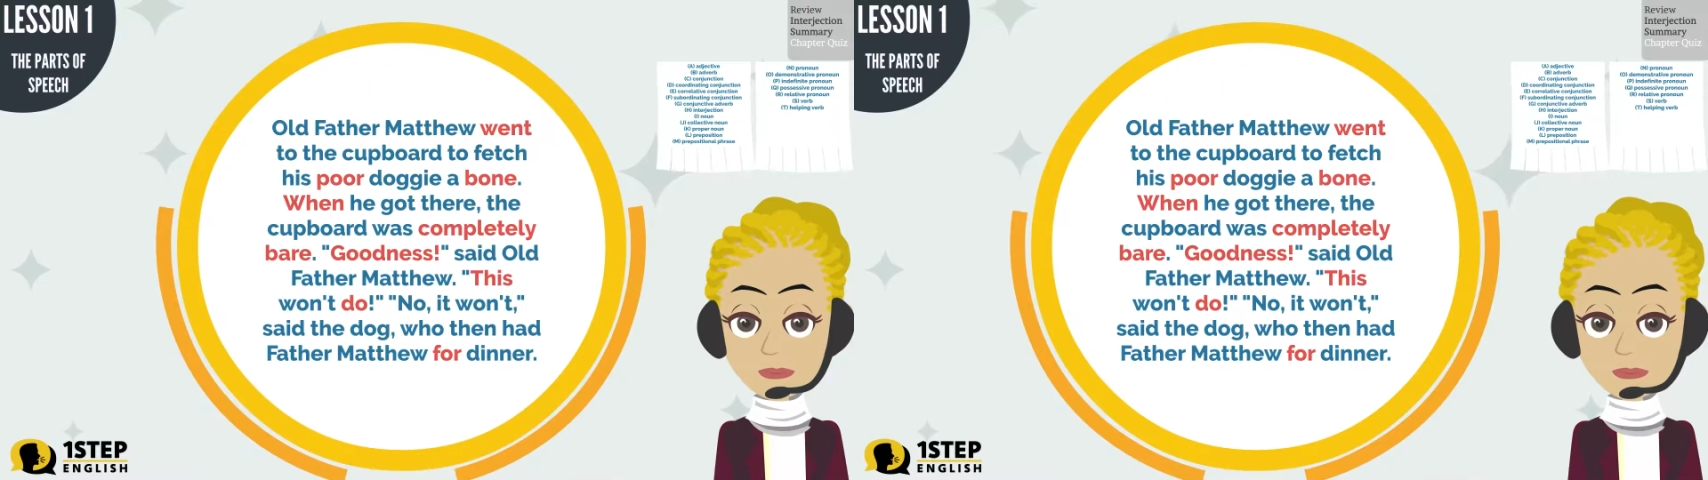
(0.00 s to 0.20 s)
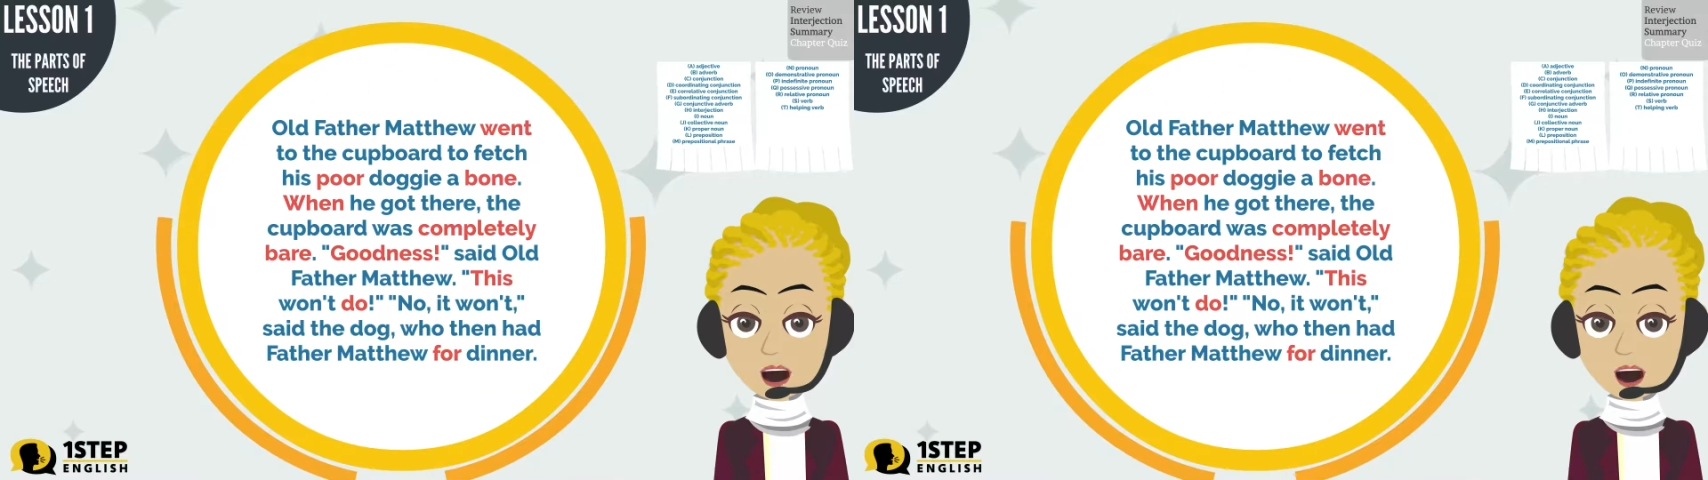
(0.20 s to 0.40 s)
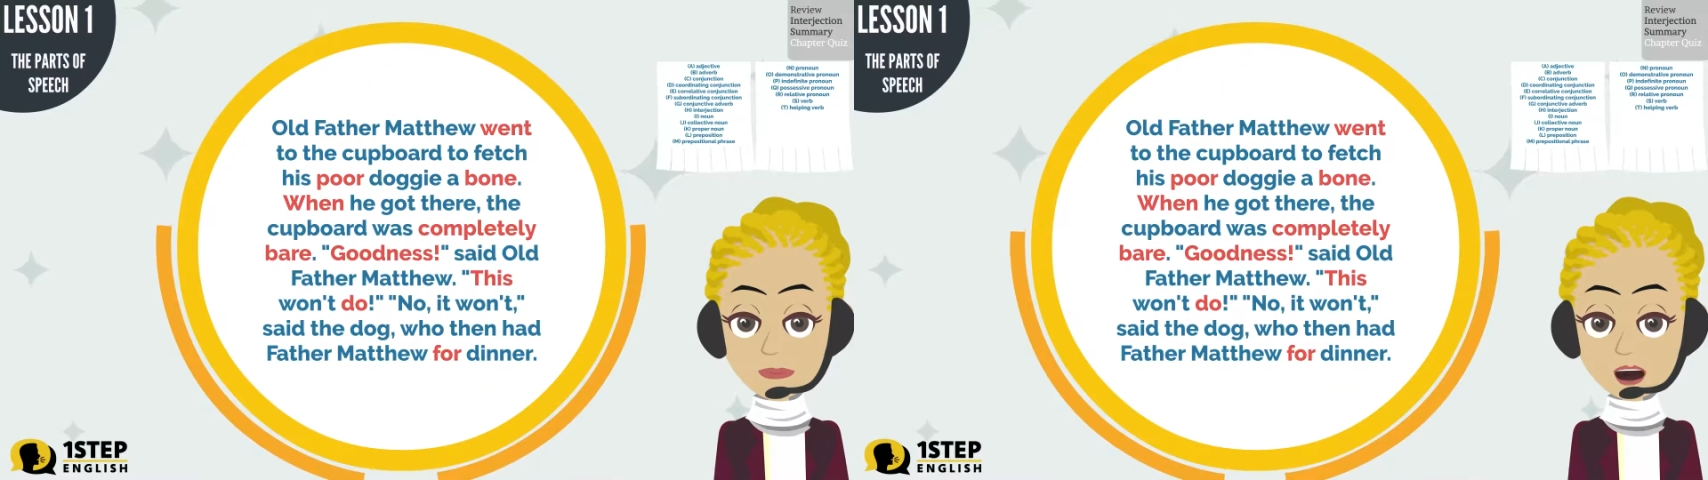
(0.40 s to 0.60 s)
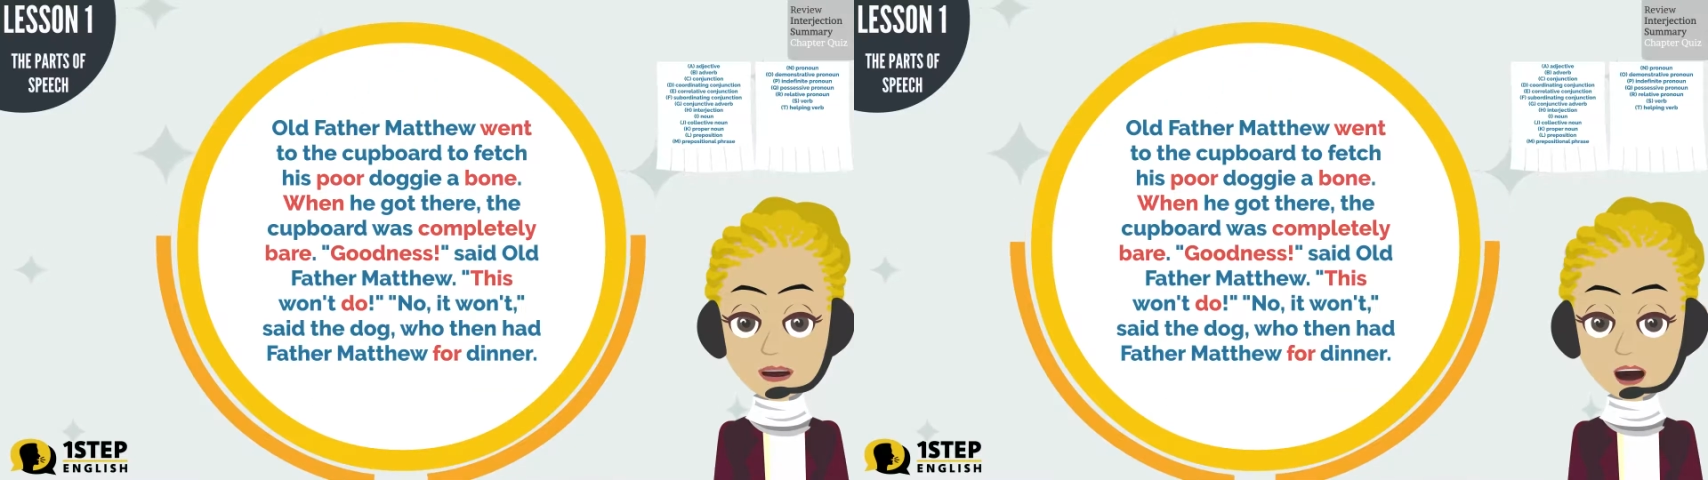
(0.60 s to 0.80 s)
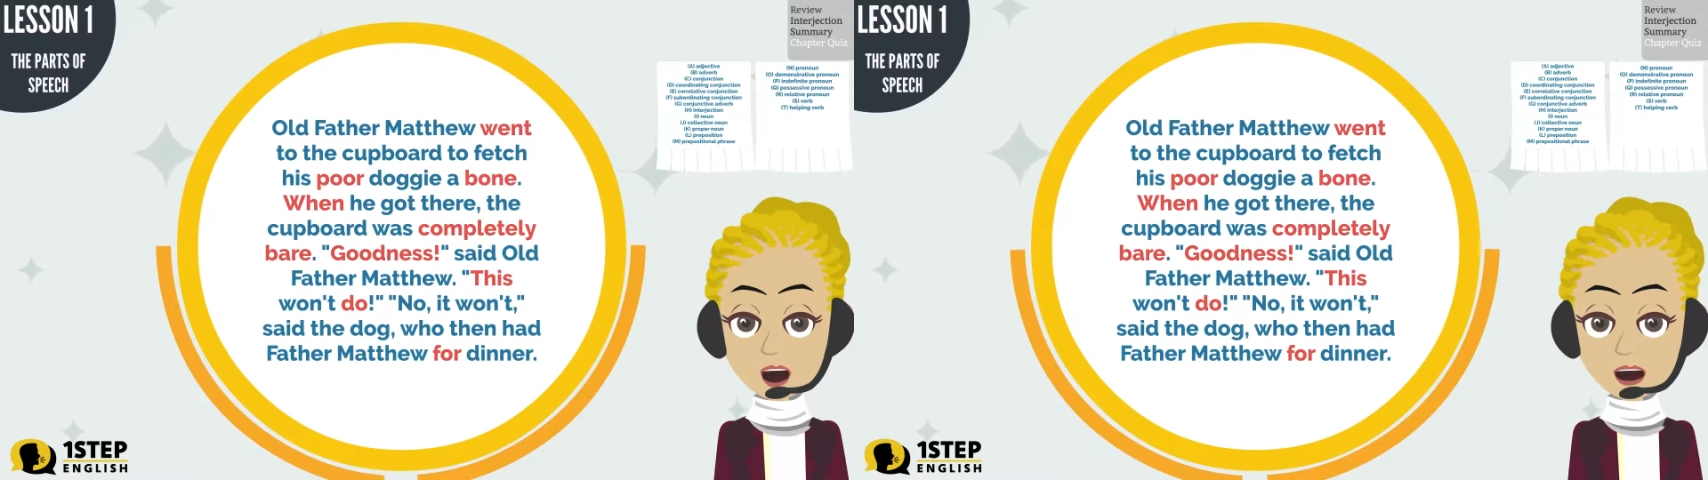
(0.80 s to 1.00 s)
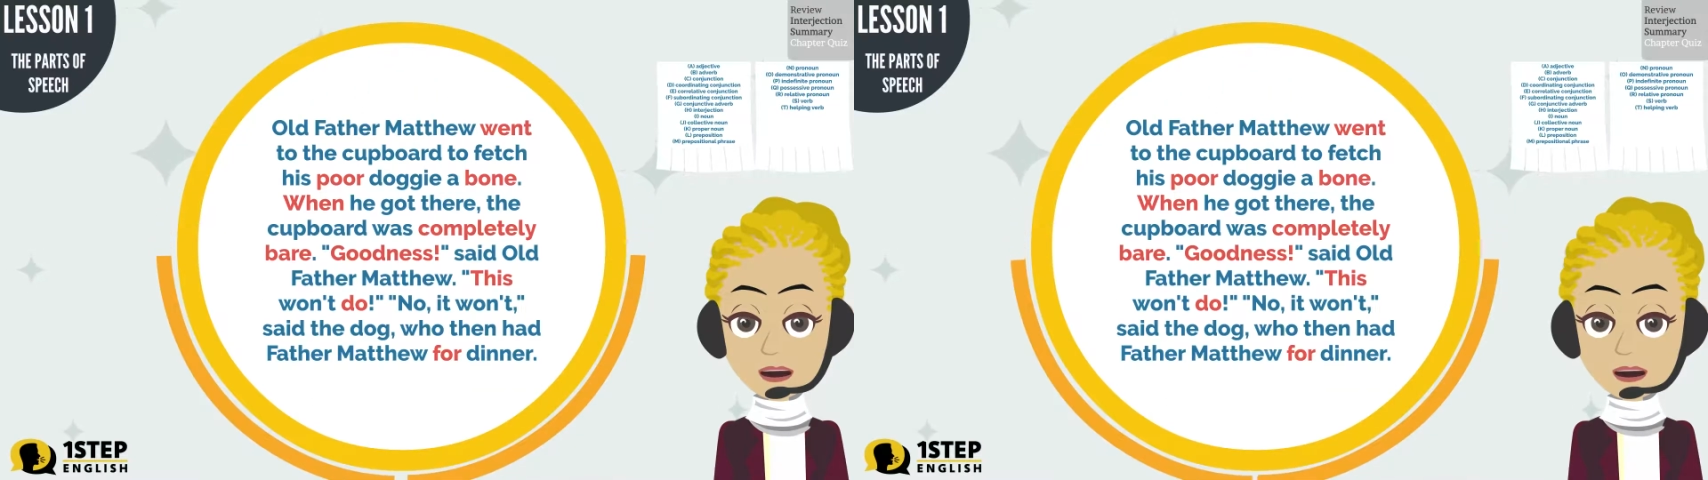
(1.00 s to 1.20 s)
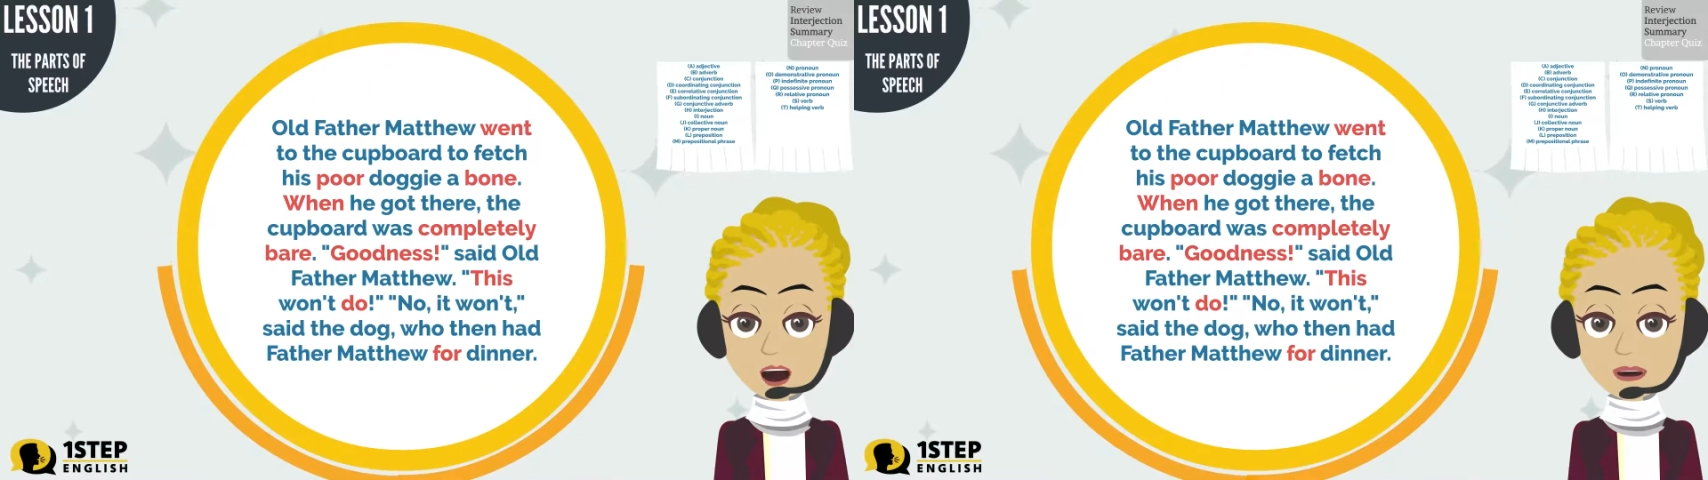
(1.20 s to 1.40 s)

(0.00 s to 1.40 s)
Old Father Matthew went